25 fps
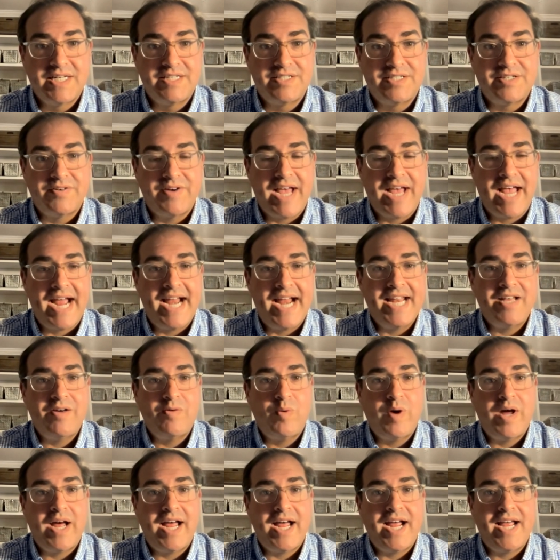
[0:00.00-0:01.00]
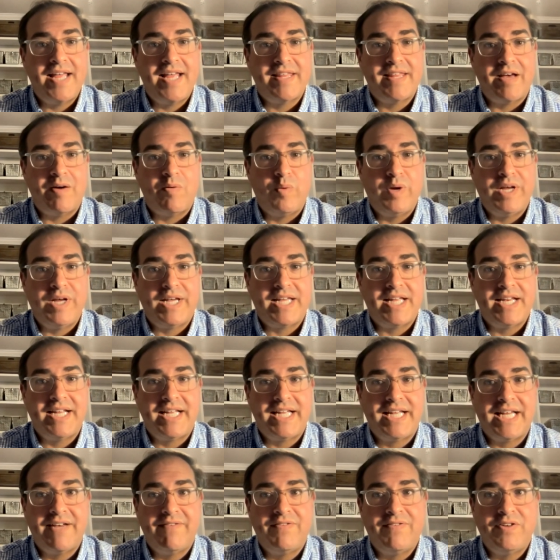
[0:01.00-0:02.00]
So, any way that we can
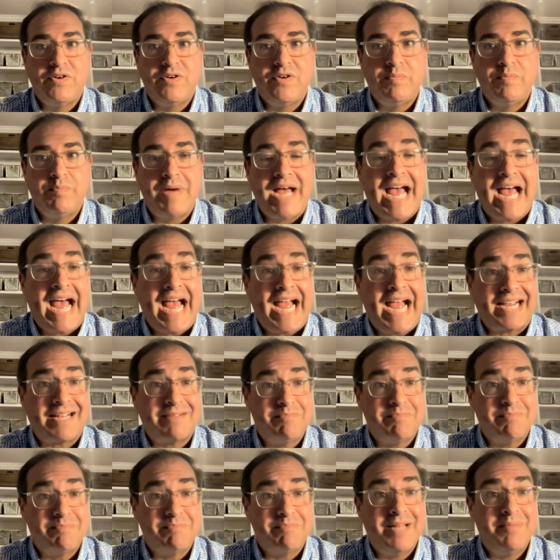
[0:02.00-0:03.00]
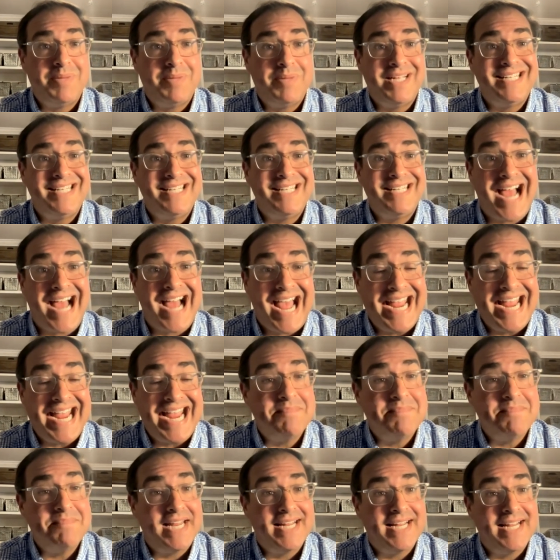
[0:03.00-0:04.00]
give you back maybe
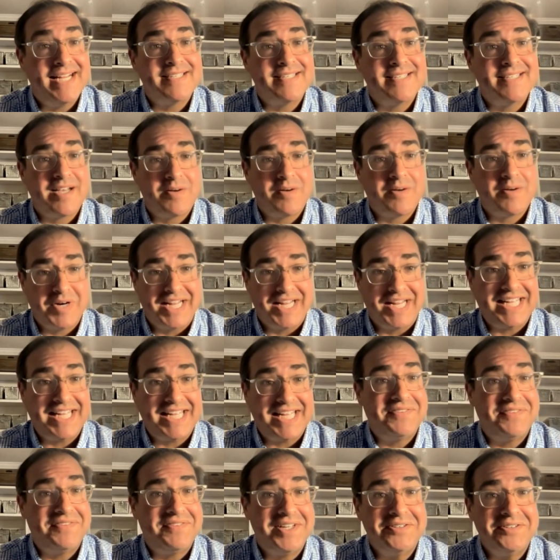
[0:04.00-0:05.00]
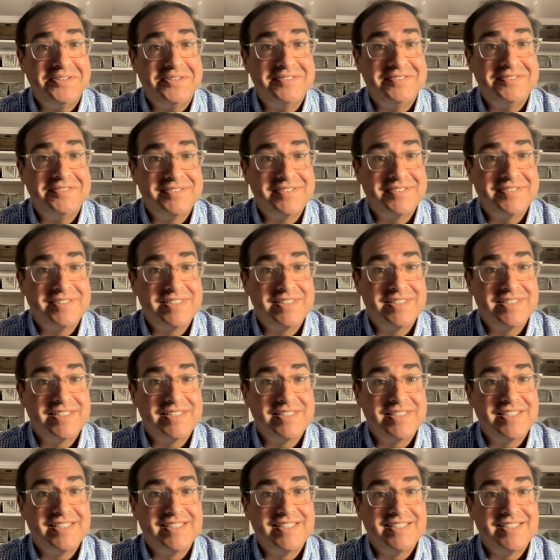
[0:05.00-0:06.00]
nine minutes, I want to give you
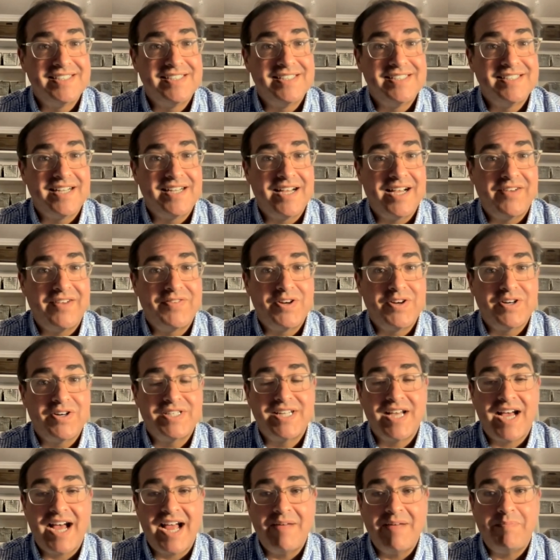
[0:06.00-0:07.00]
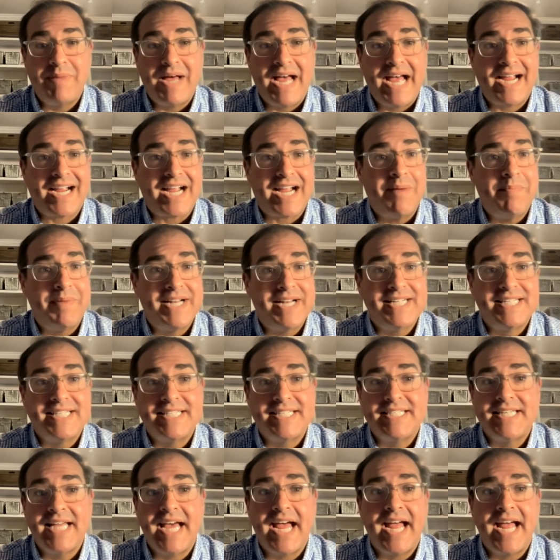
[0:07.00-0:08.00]
of your time back. I'm going to
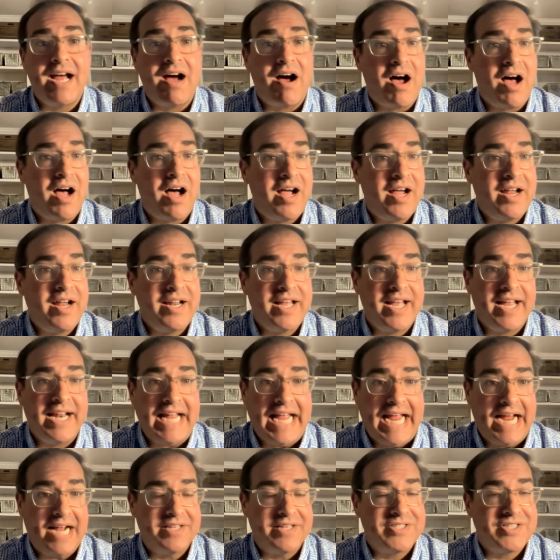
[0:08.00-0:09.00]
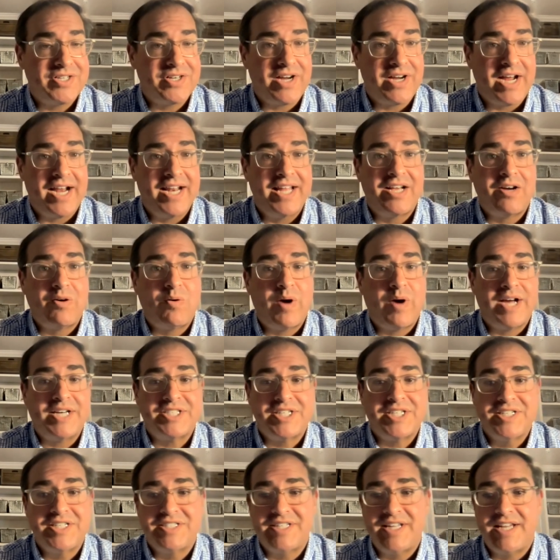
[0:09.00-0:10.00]
stay on and answer any
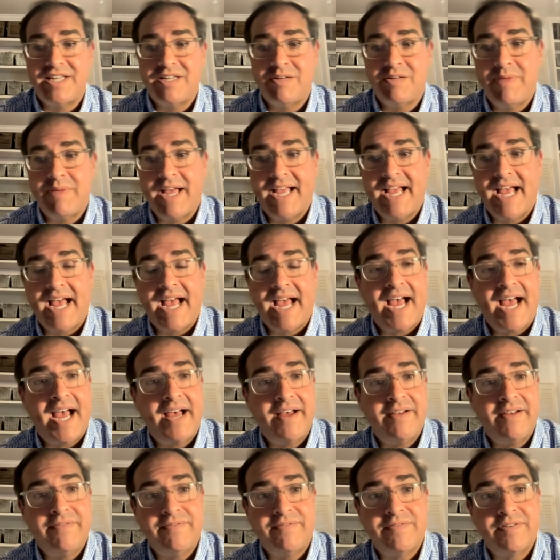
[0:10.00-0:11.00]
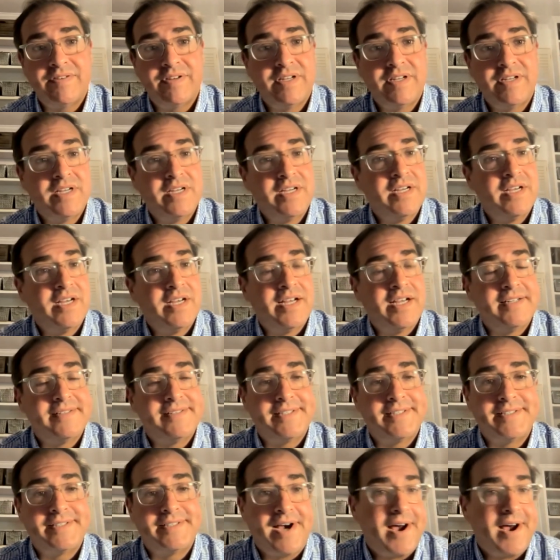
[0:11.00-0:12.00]
questions that you may have
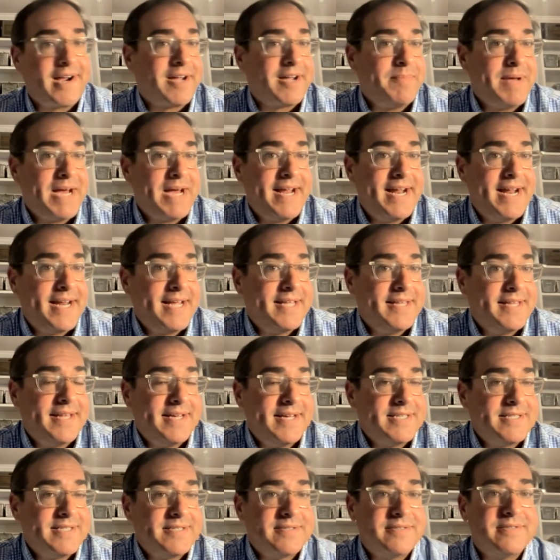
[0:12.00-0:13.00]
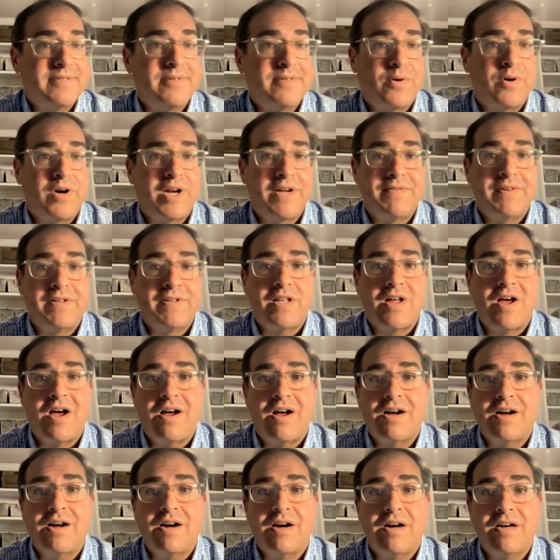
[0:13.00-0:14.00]
to talk about any of this or even
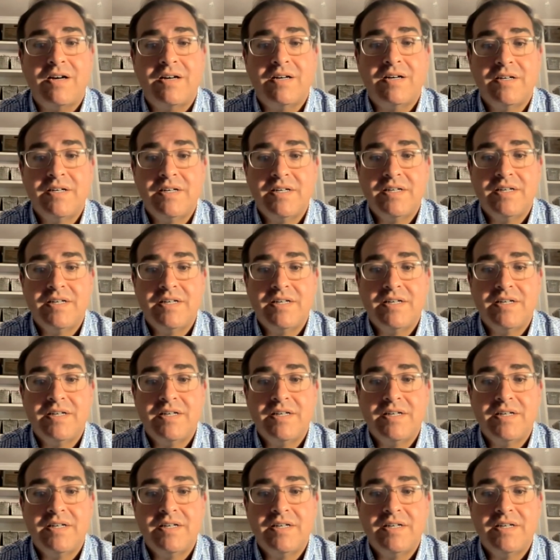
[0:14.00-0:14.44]
longer